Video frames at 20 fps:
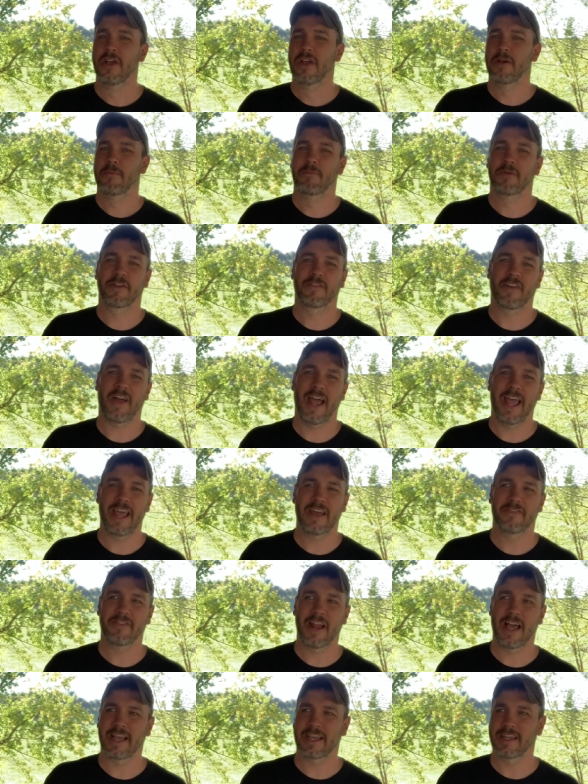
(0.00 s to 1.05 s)
But if I have
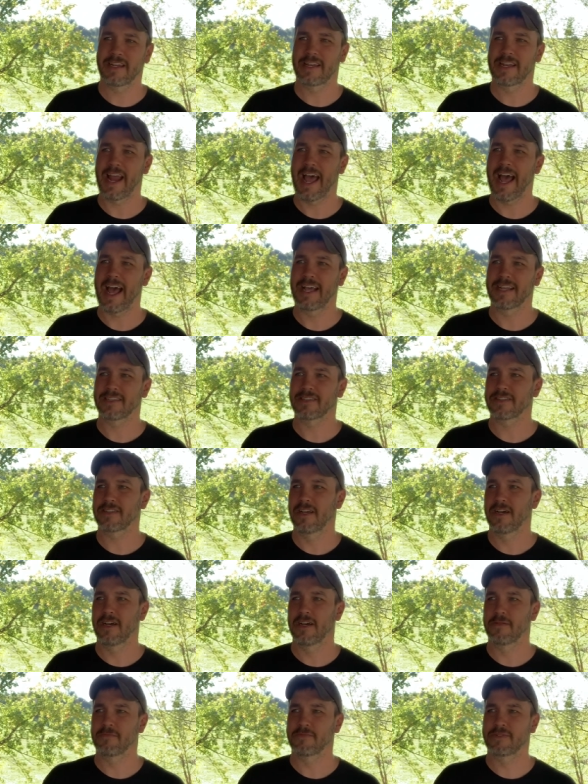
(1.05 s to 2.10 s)
like a nice
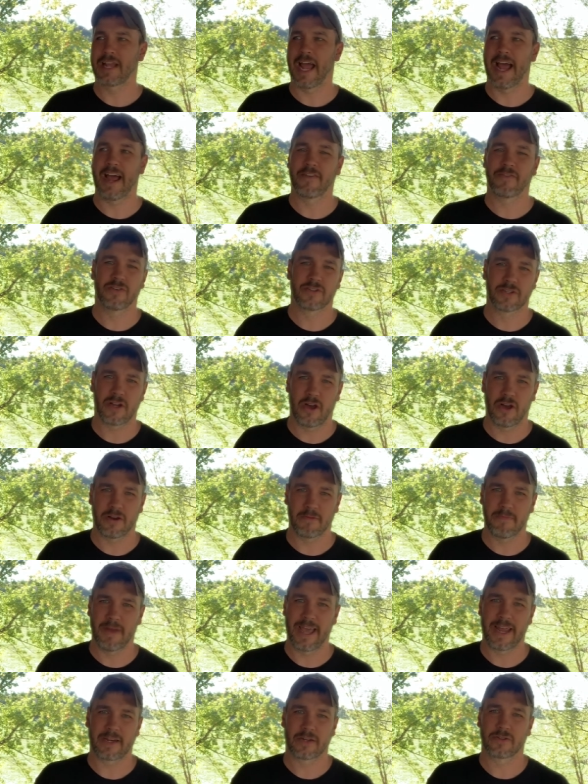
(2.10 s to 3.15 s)
uh, diver's
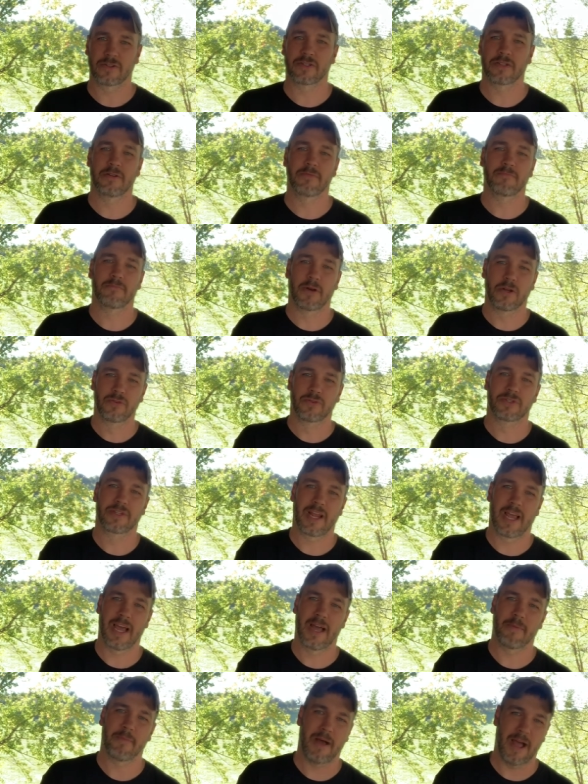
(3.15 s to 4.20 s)
automatic or something, most of the
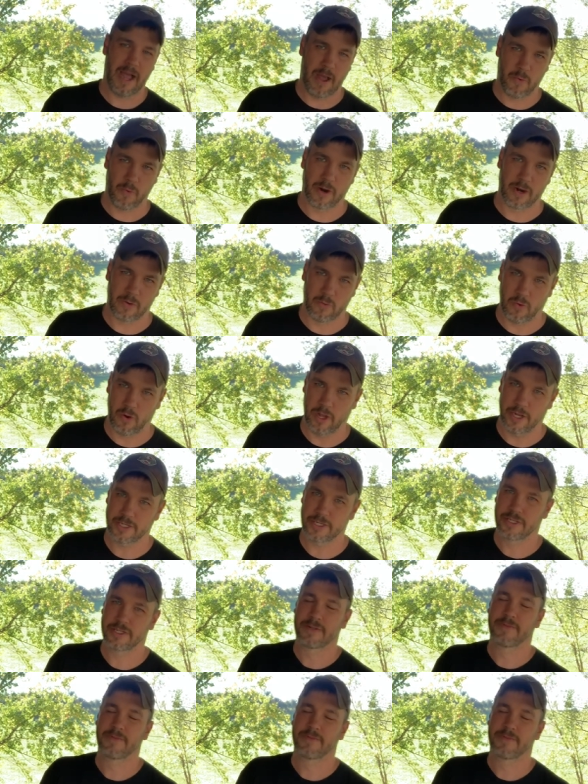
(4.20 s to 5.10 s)
time I wear a watch,